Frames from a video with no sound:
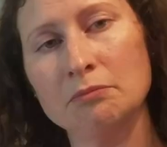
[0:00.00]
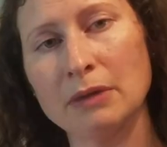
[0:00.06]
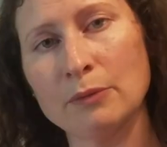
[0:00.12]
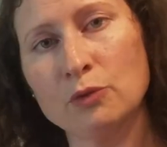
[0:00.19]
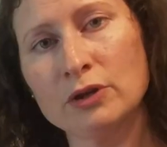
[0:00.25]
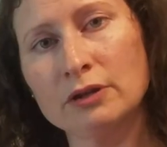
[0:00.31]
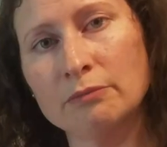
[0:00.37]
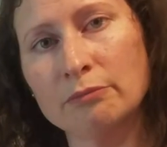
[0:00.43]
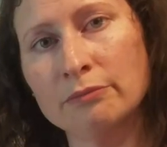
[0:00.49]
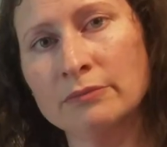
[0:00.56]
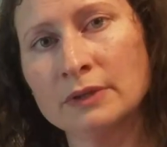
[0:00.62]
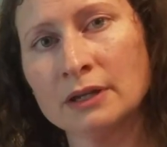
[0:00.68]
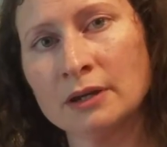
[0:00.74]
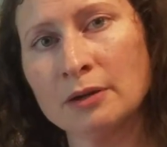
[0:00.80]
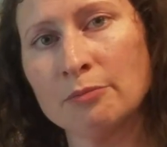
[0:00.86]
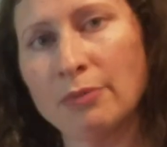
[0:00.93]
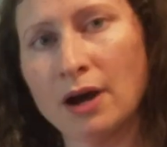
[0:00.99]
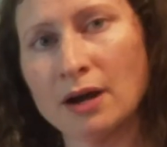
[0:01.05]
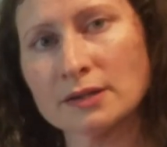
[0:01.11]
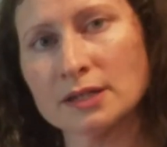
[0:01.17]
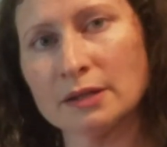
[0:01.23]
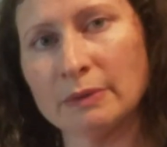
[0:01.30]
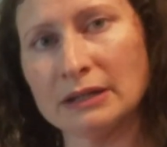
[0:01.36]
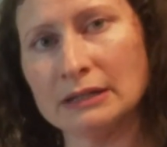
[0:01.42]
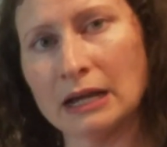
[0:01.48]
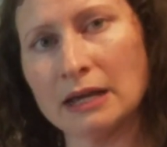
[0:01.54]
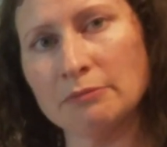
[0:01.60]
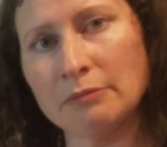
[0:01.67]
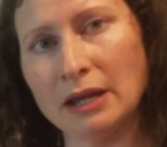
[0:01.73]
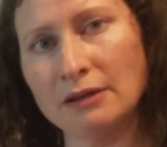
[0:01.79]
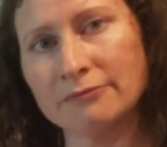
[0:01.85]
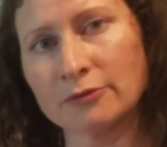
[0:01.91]
wooden box that my dad
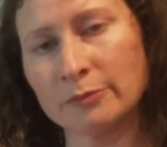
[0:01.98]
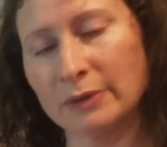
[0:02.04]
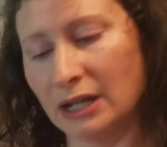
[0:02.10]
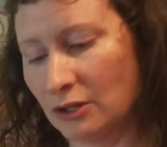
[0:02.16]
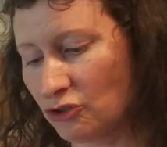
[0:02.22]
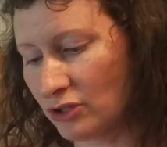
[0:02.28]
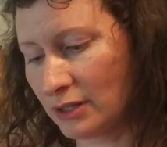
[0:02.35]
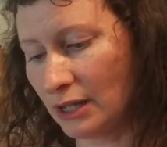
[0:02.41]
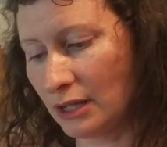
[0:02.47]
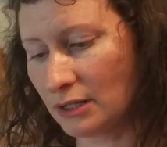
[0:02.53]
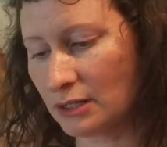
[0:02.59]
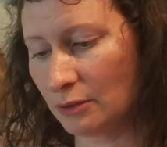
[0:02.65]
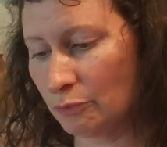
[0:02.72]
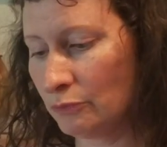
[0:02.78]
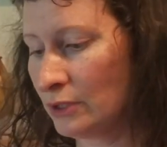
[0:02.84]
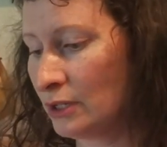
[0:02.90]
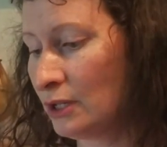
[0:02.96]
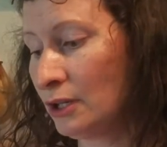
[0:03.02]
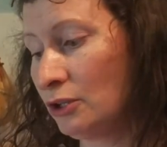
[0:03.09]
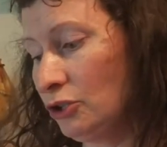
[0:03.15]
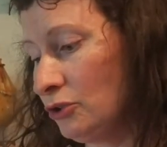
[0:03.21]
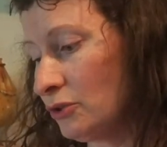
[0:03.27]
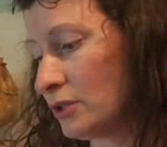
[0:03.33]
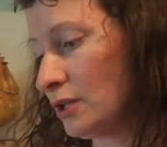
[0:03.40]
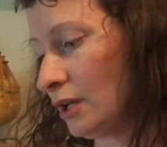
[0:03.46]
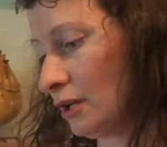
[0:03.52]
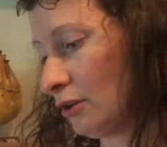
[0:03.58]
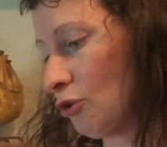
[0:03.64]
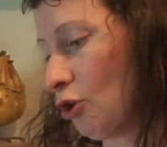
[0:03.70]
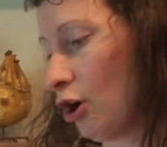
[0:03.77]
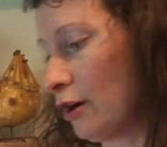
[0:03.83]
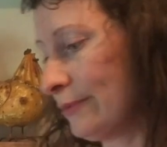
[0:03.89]
made for me, I just like to use a
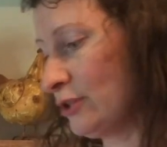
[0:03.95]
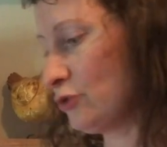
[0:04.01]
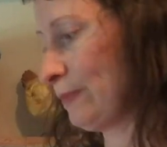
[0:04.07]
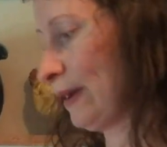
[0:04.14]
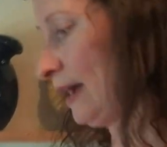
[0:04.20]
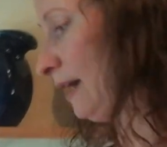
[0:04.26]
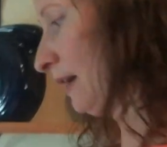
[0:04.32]
garbage bag